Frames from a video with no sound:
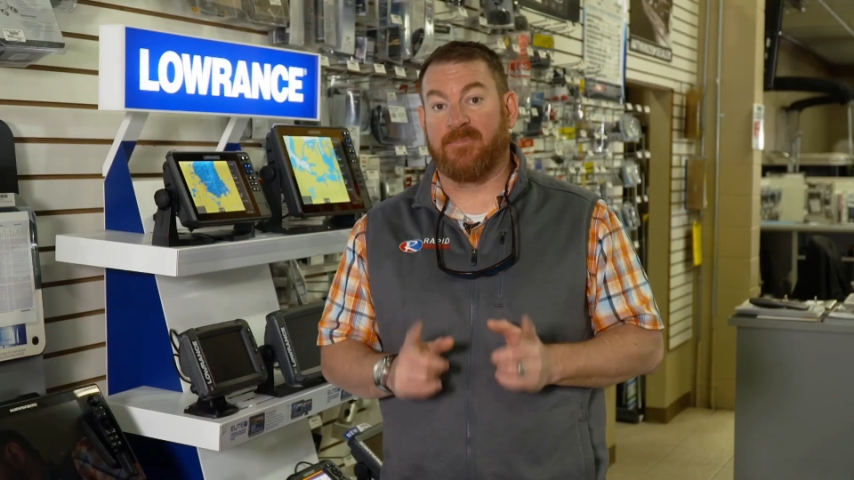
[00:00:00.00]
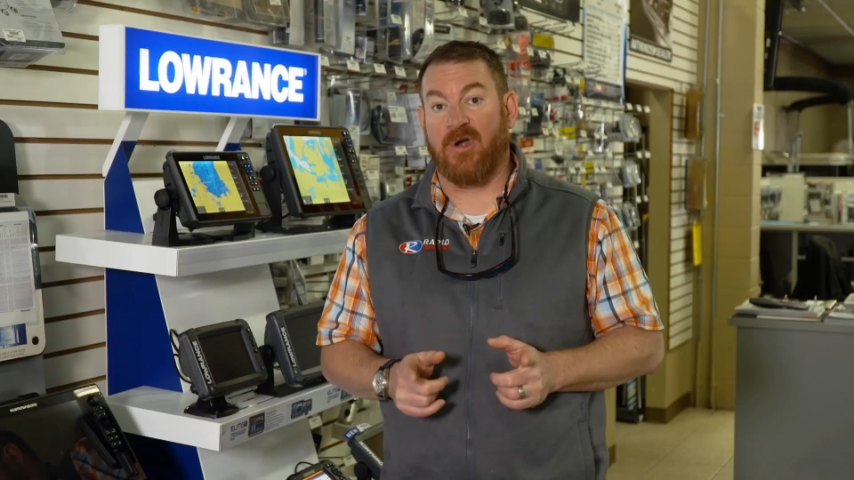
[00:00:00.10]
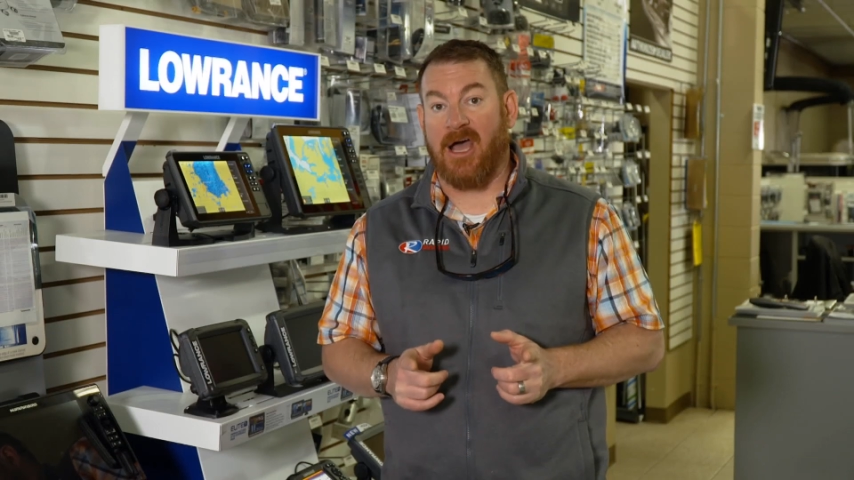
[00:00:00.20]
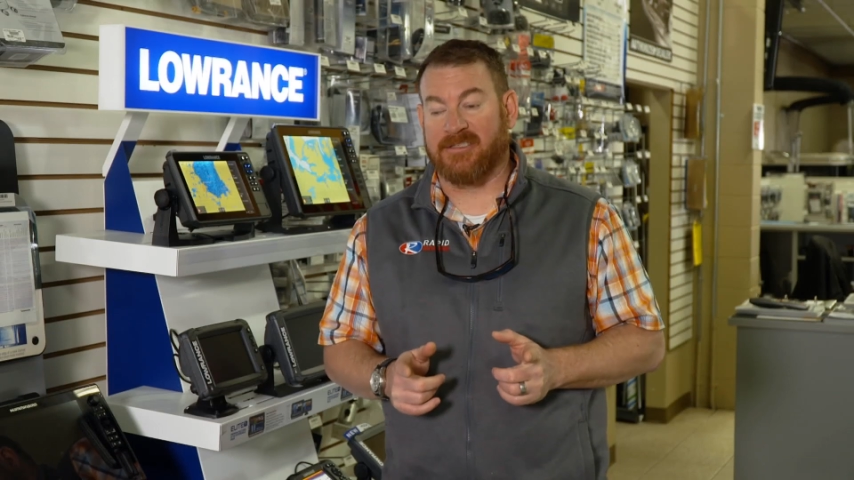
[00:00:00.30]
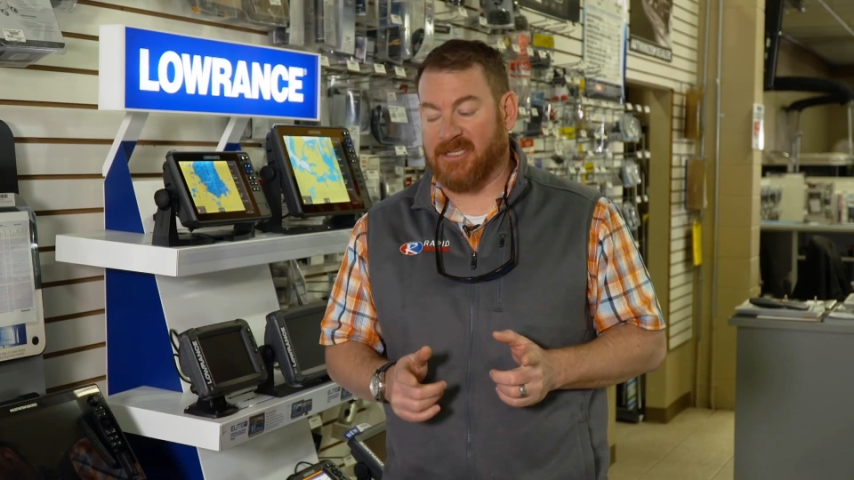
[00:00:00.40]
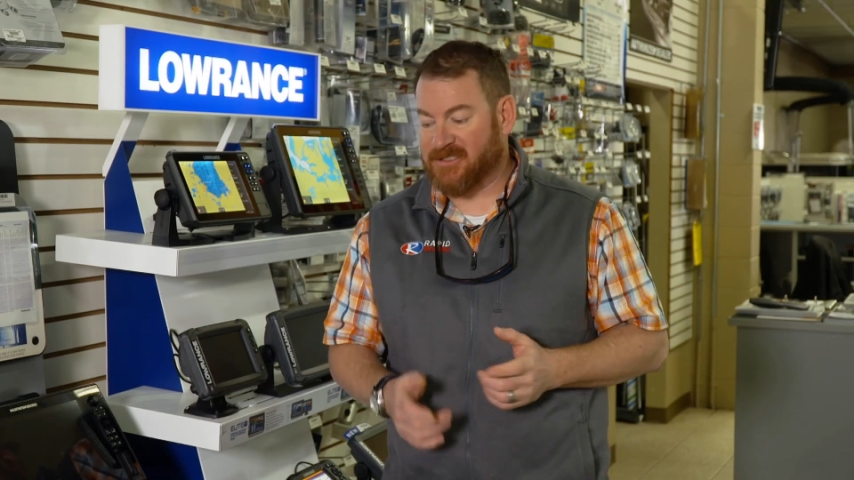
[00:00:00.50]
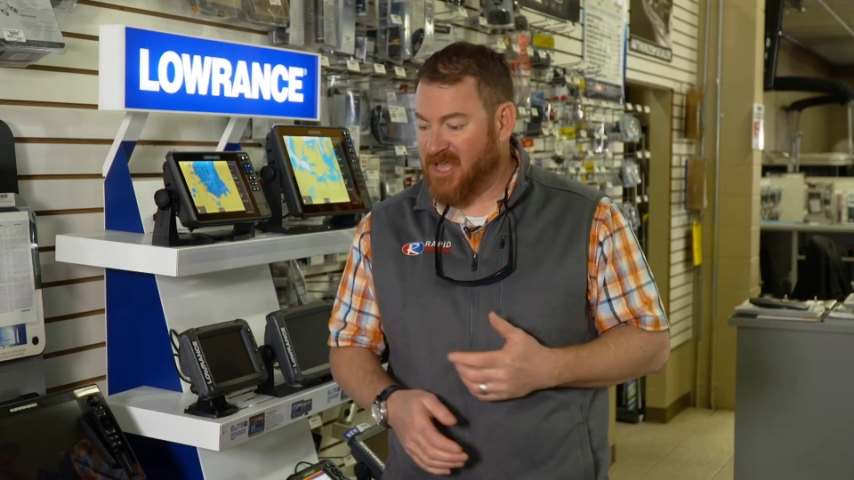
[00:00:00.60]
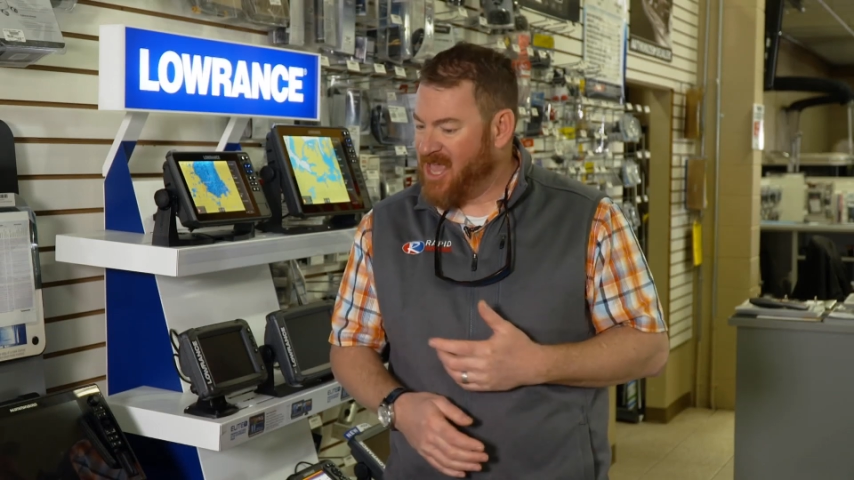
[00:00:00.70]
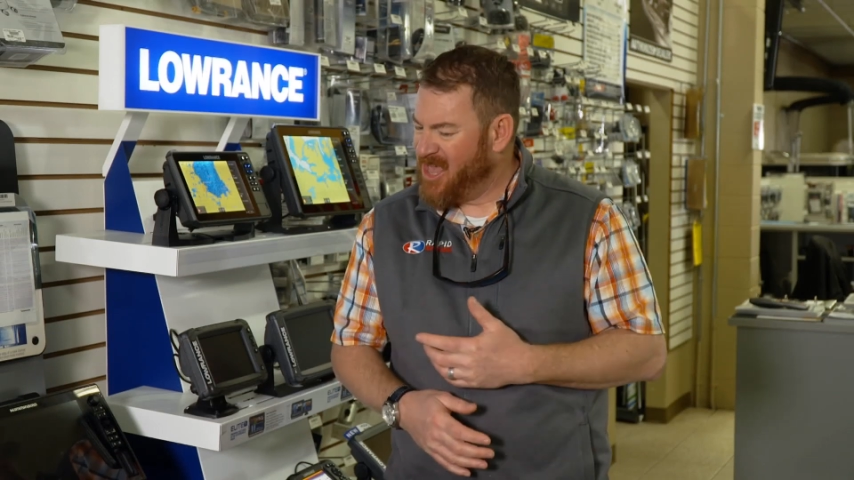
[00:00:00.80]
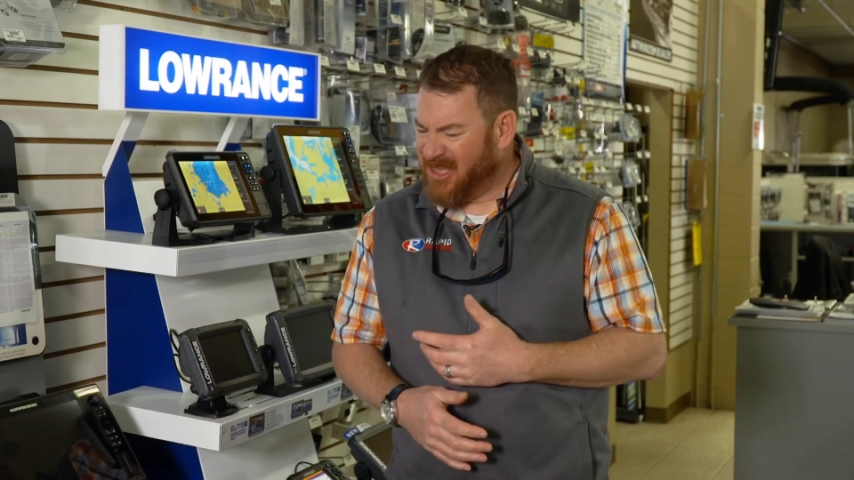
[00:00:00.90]
process.
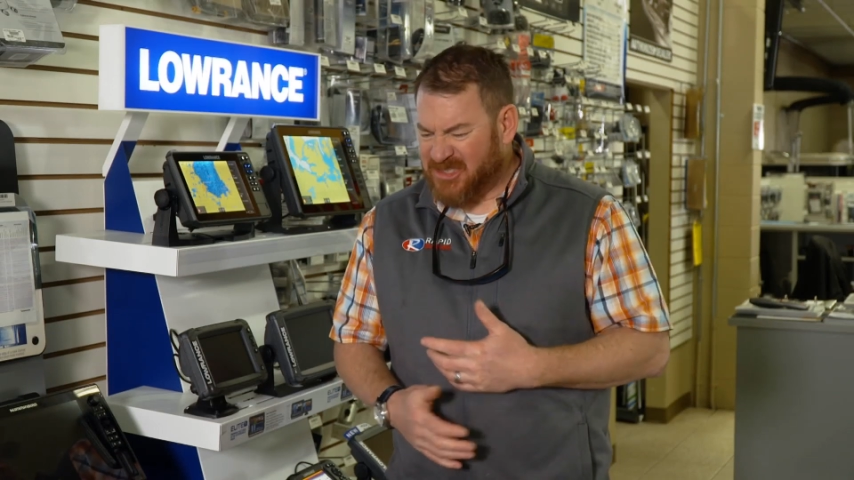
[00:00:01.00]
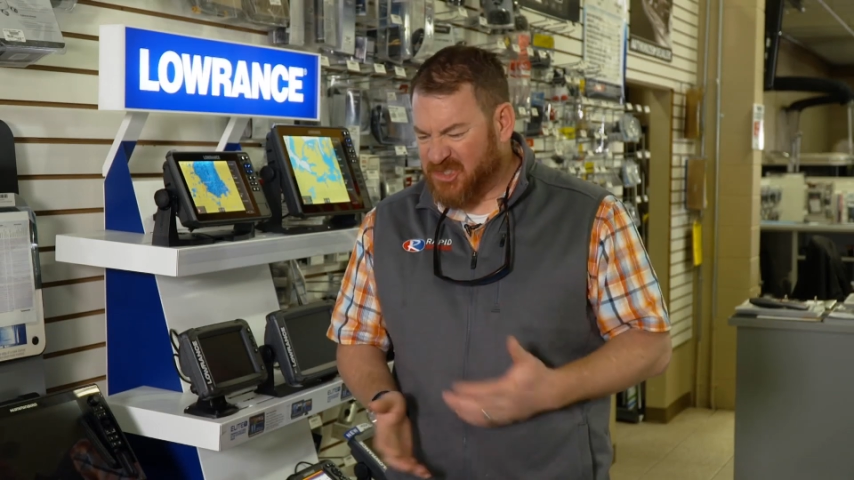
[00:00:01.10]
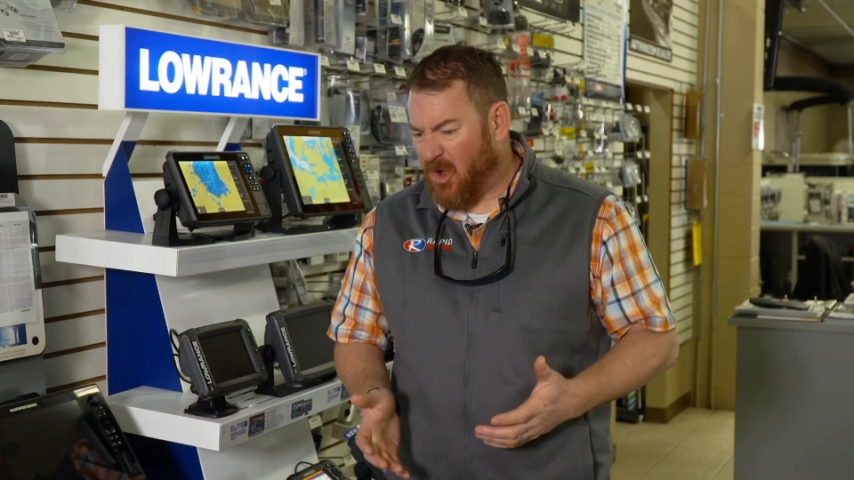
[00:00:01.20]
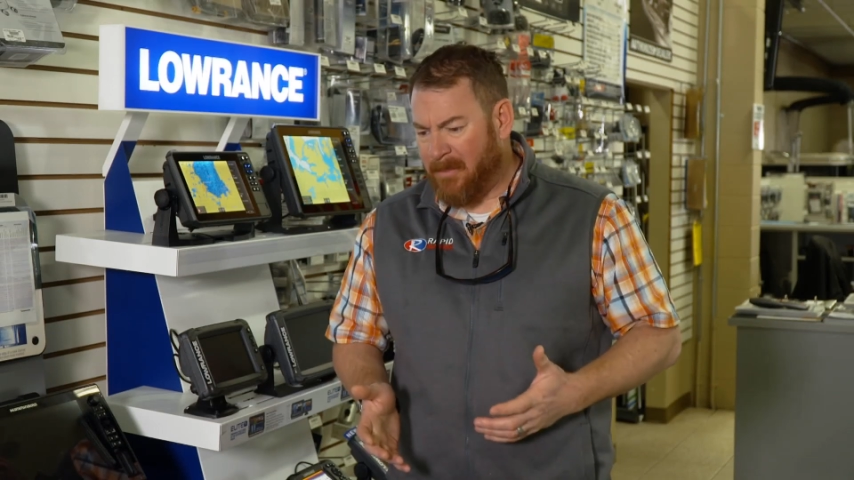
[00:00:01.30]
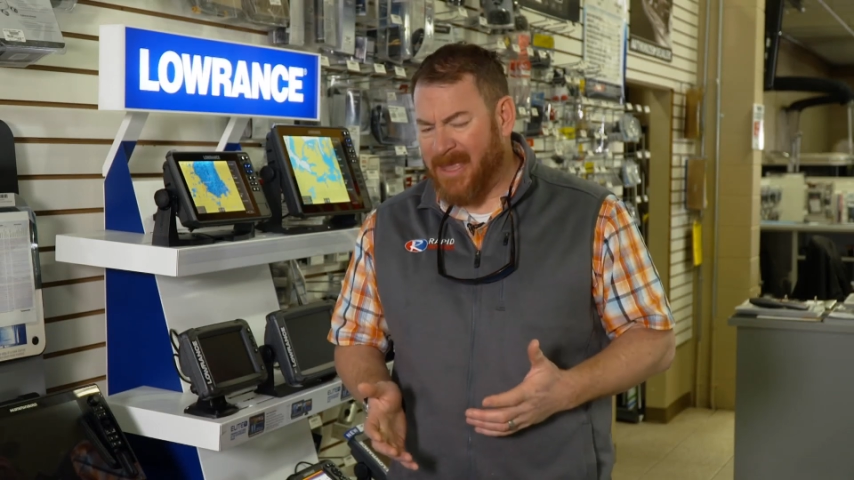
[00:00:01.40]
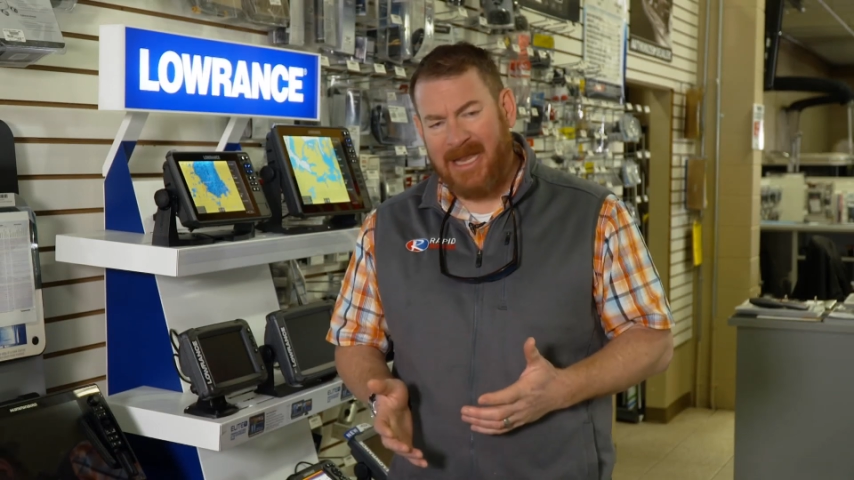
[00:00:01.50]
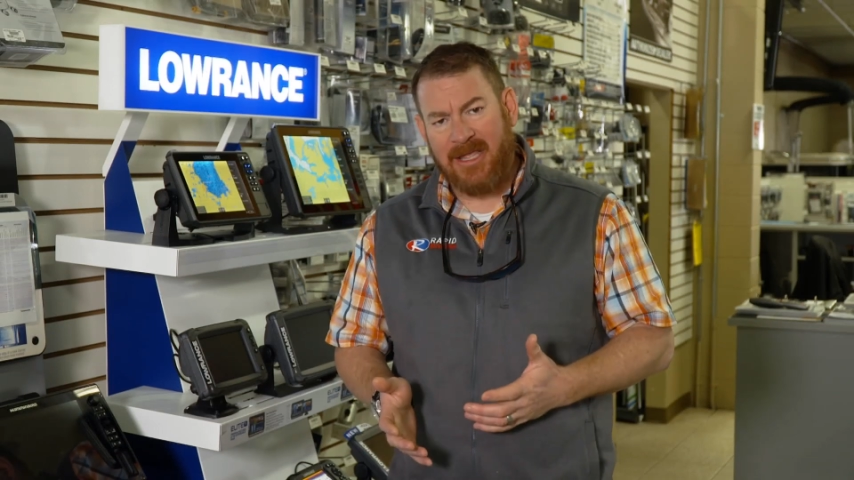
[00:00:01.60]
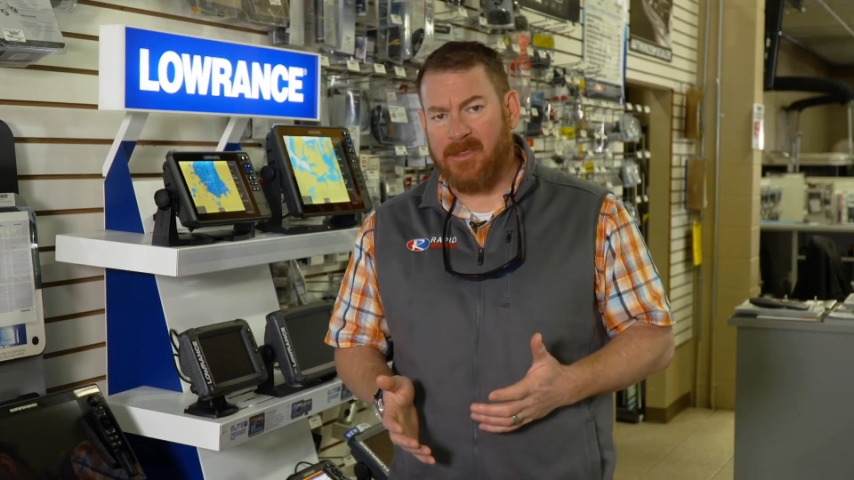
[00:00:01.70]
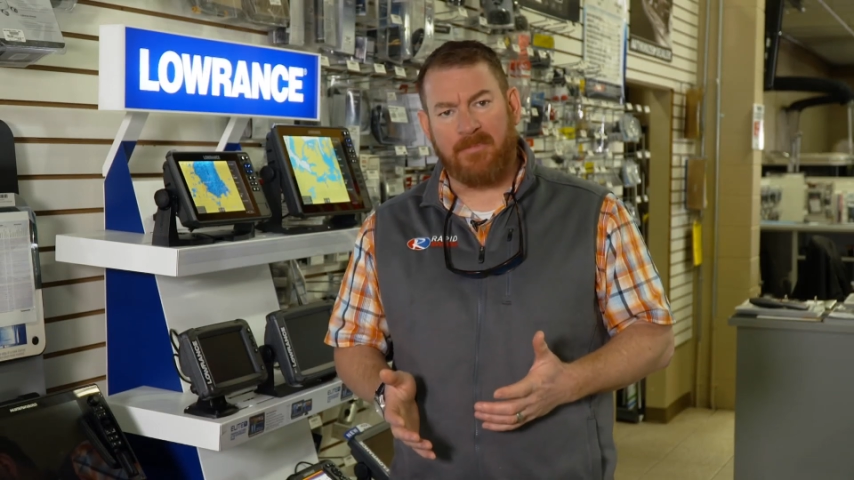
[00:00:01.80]
So many of the